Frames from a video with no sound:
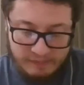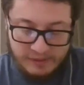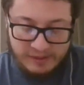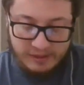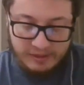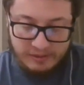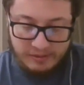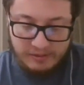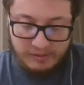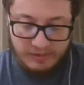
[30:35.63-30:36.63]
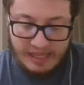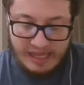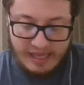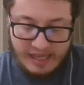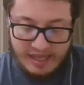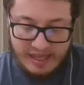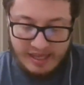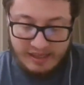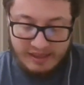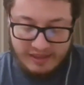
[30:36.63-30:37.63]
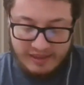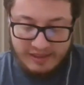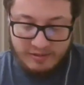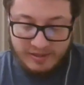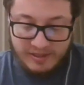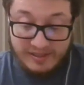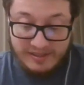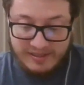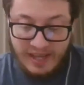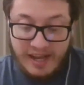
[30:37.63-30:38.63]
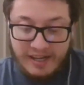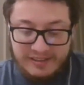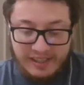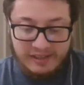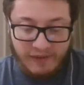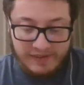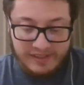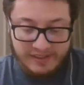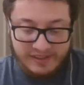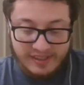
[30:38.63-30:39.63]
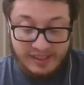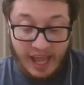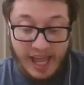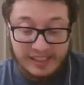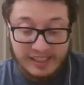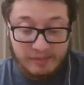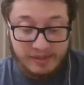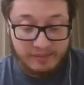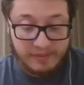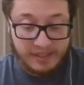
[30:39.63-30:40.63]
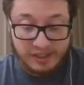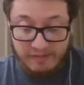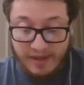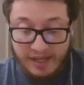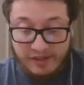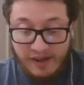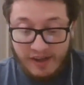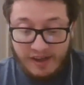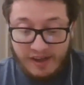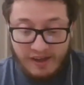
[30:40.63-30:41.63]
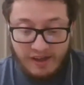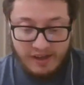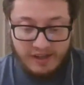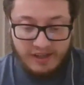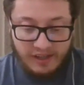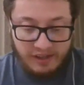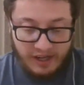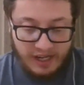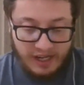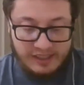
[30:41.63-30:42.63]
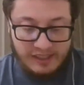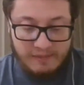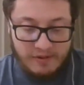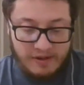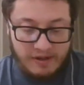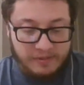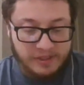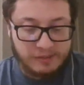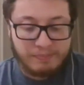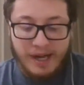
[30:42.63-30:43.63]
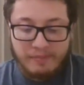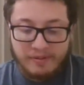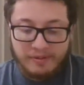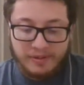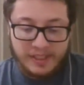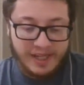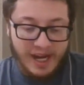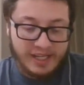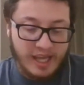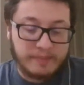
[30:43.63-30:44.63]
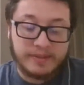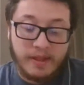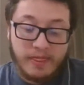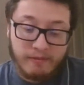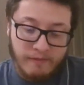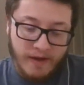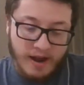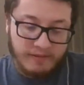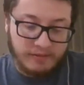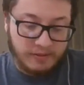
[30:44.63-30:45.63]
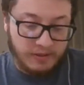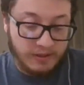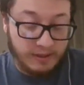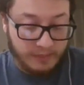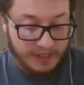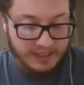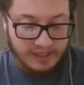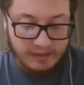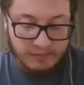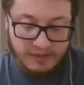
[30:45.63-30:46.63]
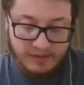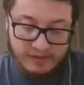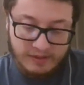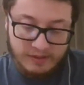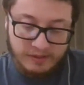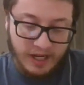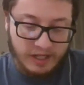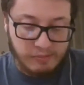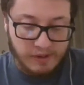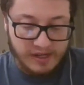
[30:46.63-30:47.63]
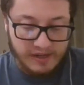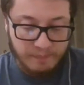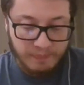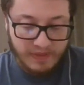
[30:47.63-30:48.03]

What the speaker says: So this was a 10-on-10 Survivor Series tag team elimination match. You got Team Raw, which is Bobby Roode and Chad Gable, the Revival, the B Team, Lucha House Party,